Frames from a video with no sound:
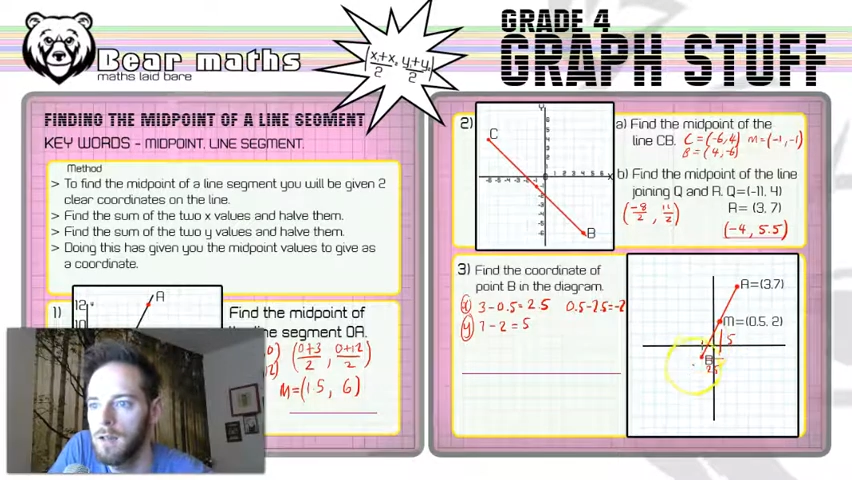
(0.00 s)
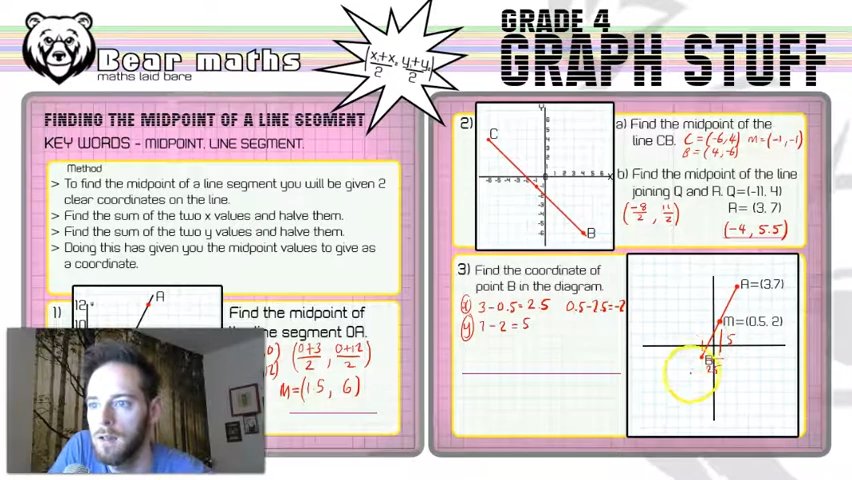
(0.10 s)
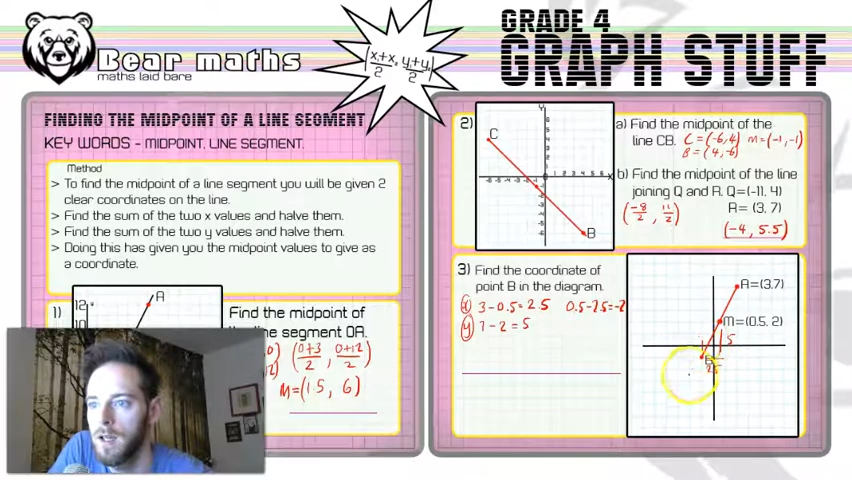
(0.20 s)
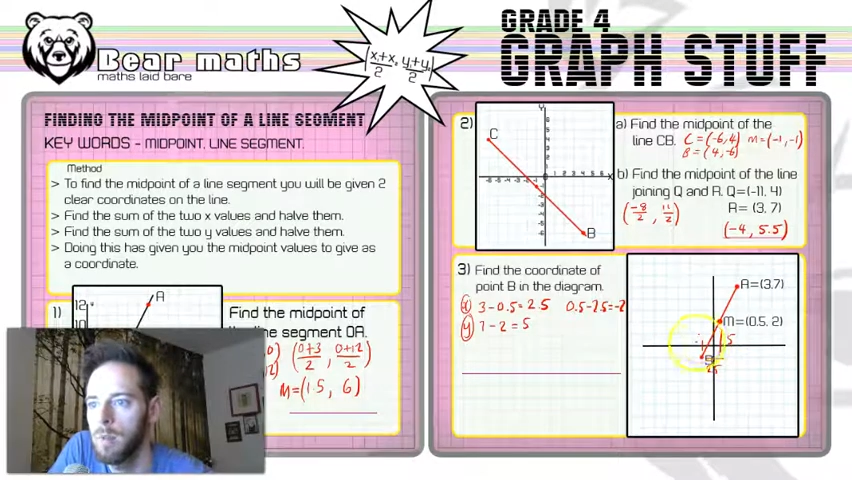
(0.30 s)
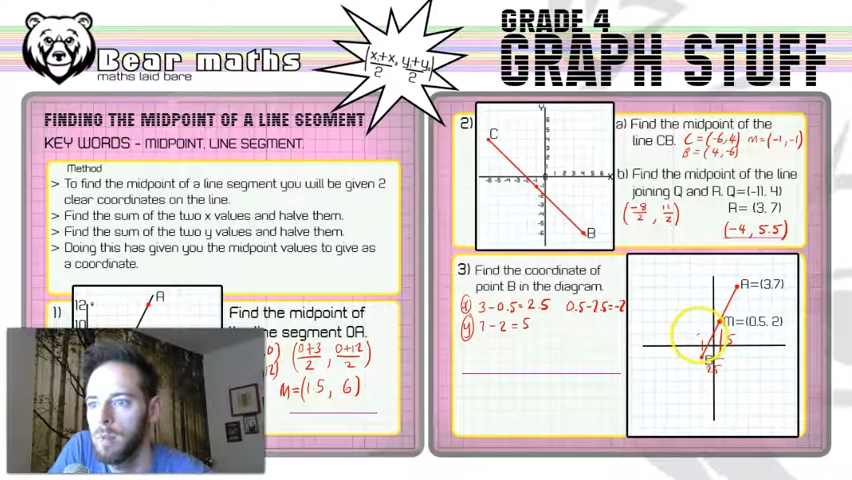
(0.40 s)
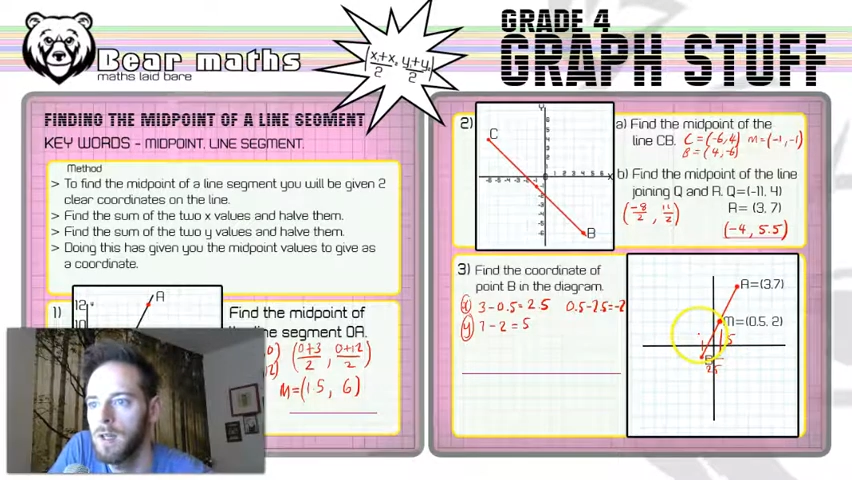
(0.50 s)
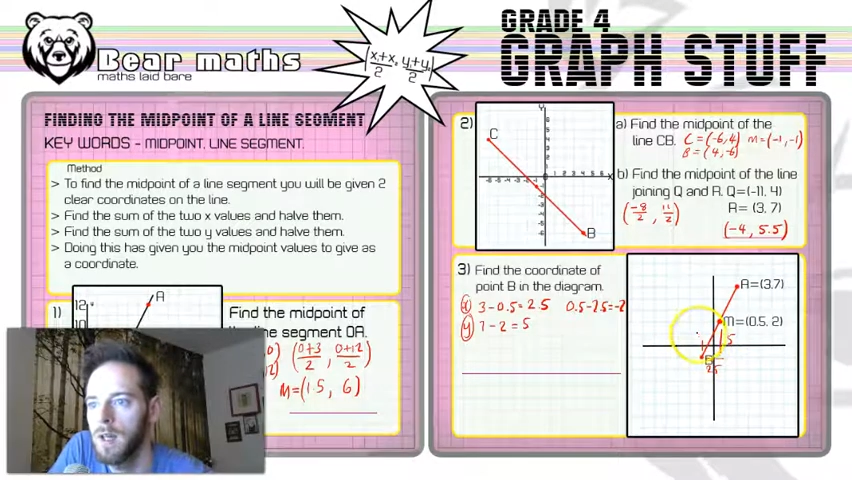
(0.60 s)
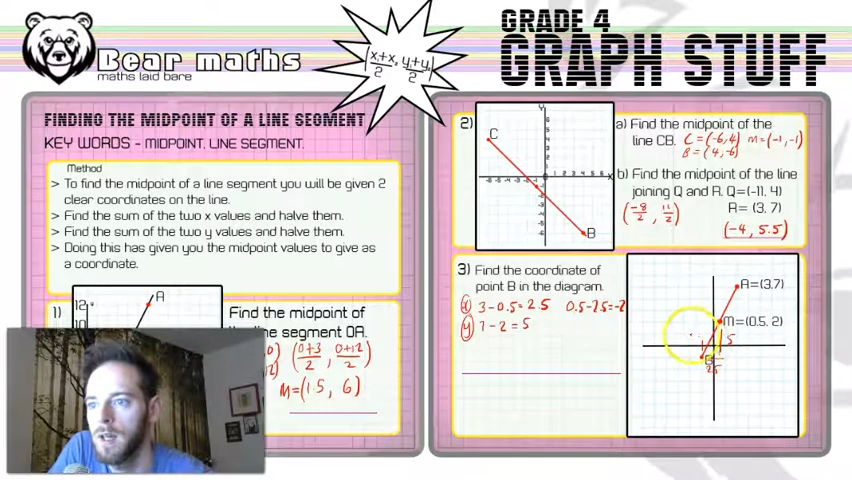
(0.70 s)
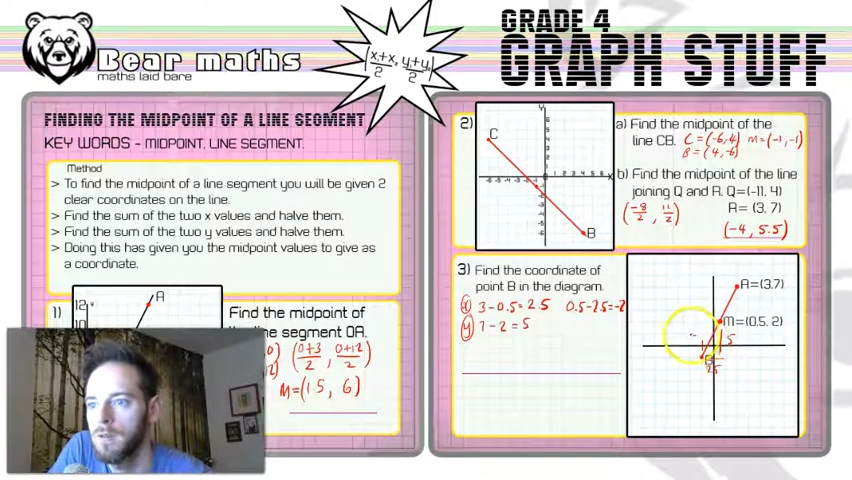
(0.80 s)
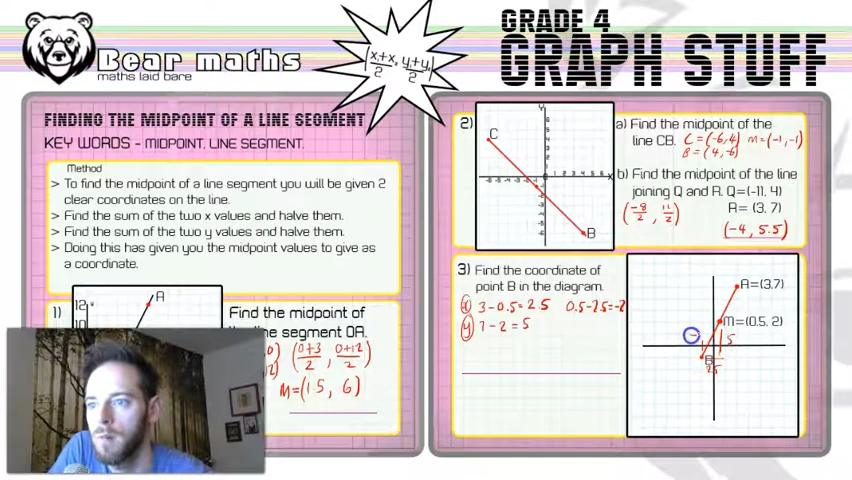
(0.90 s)
that point
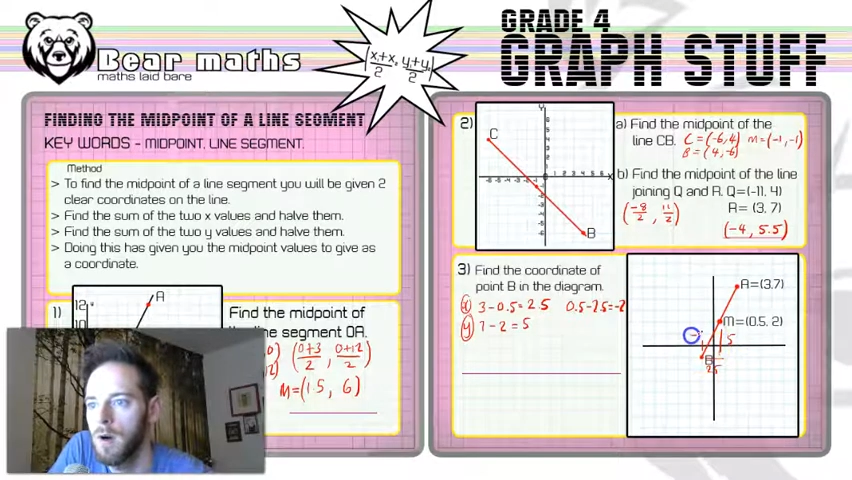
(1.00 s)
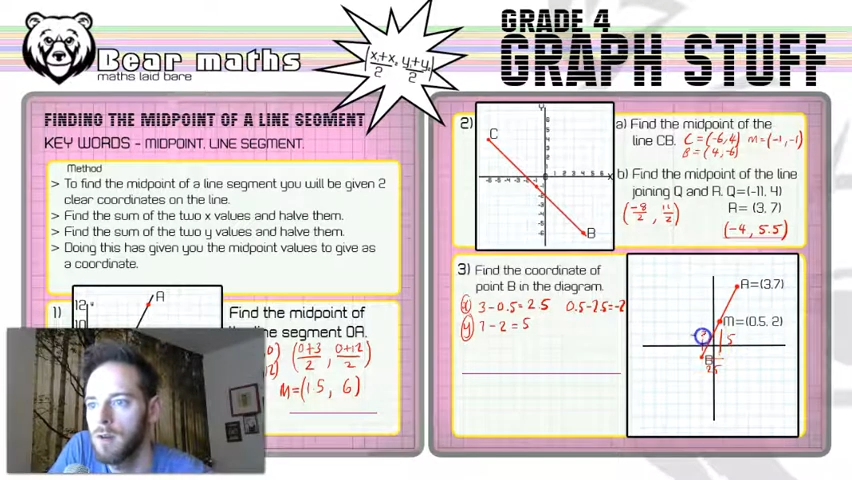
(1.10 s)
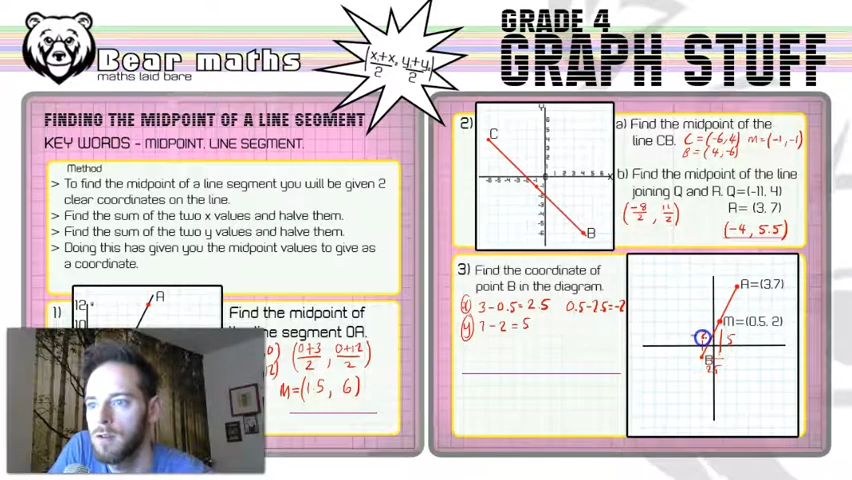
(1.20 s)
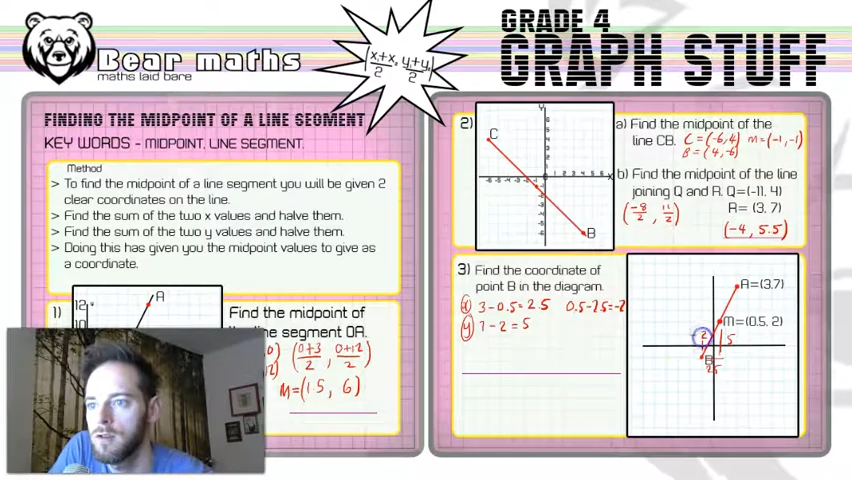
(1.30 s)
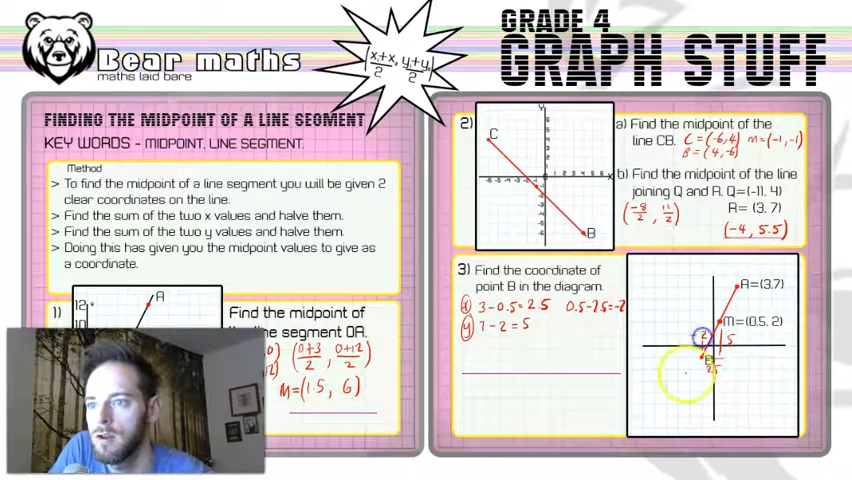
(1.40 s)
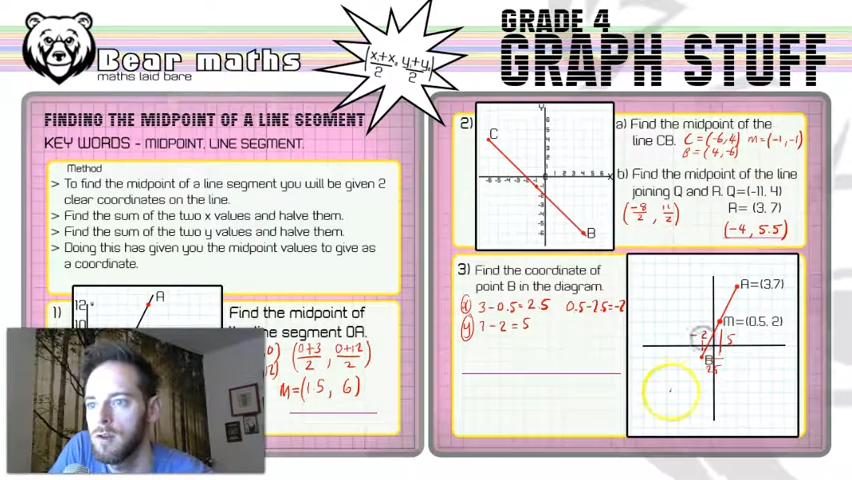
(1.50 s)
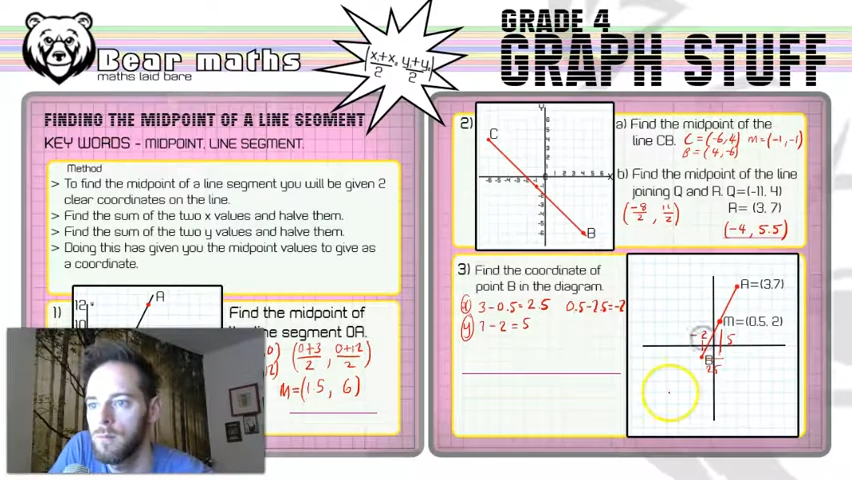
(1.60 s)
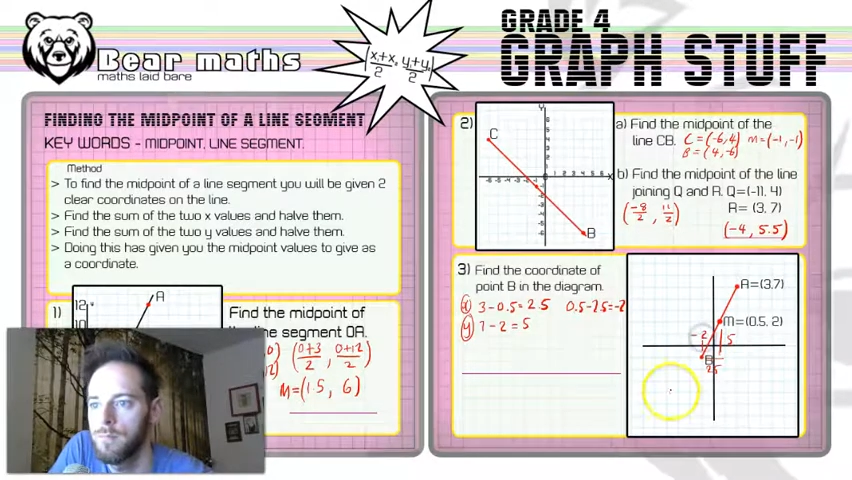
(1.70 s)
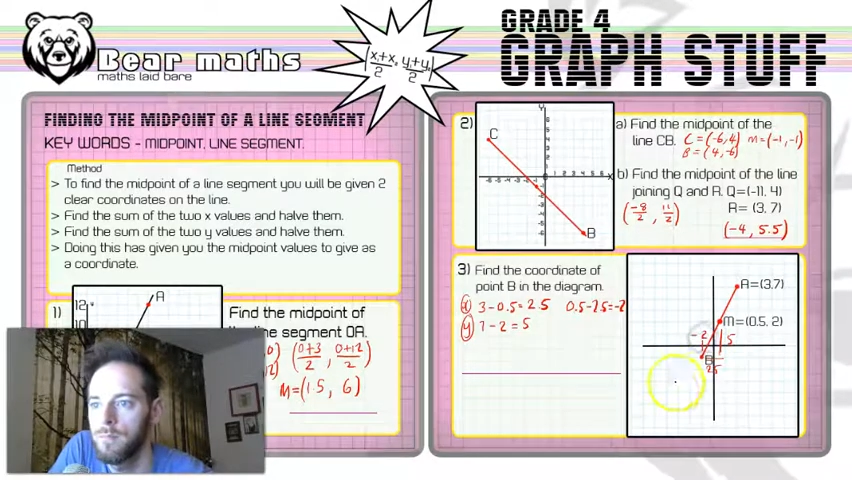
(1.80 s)
there, is minus 2.